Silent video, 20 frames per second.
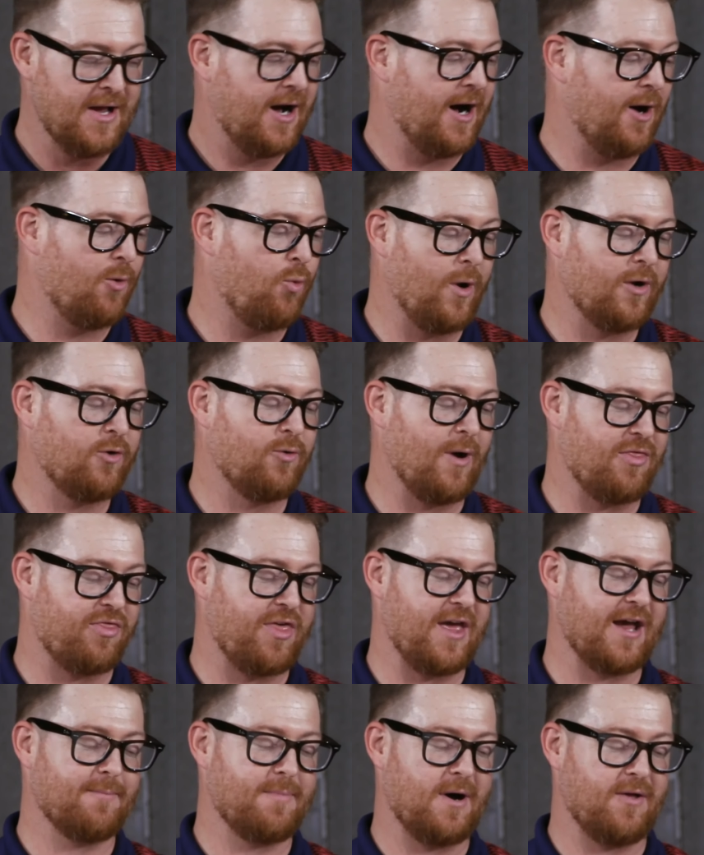Uh, one great
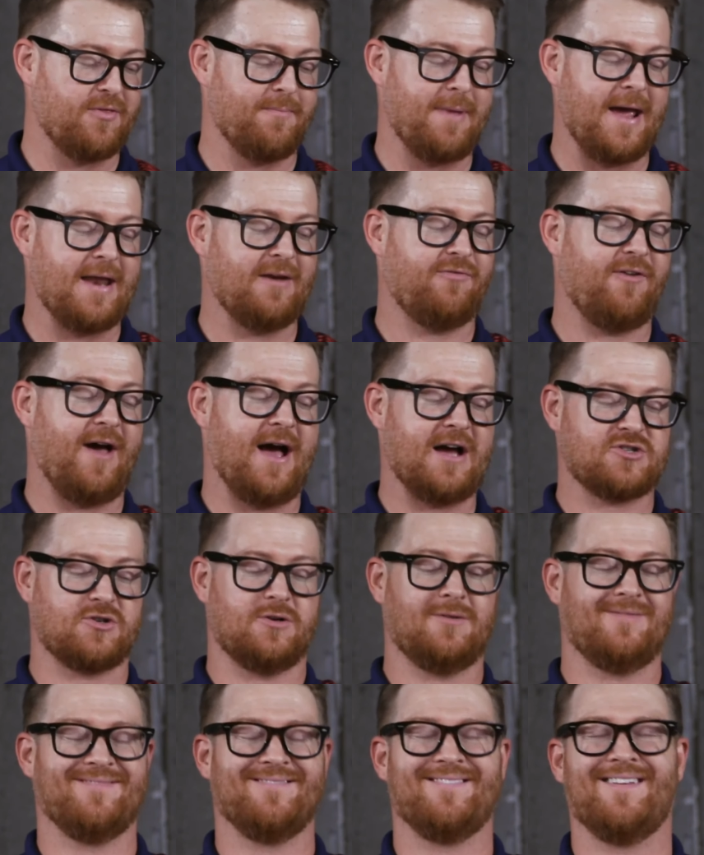thing about the
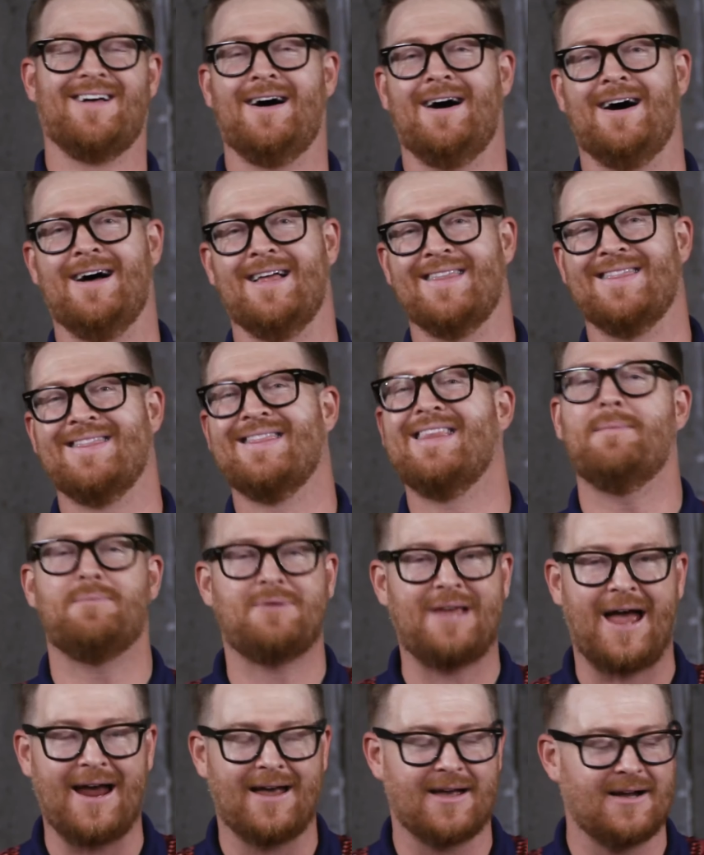manufacturer, uh,
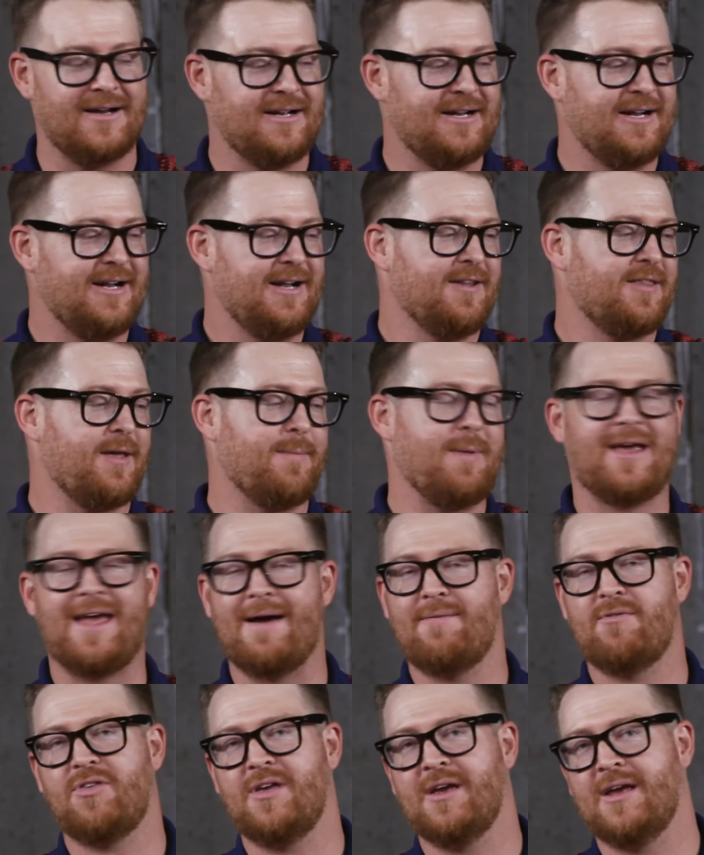LibTech, they make
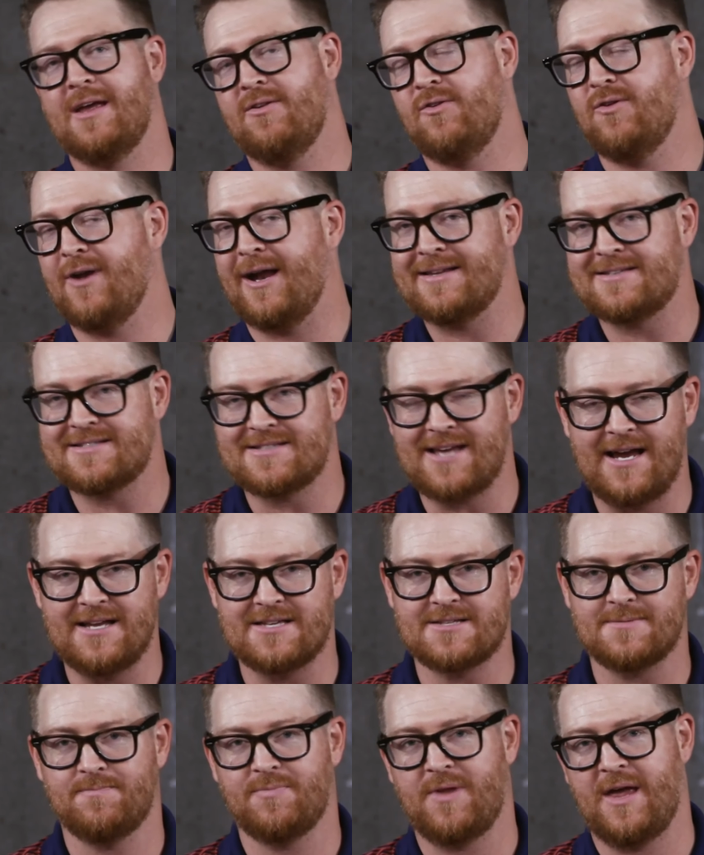everything in the United States.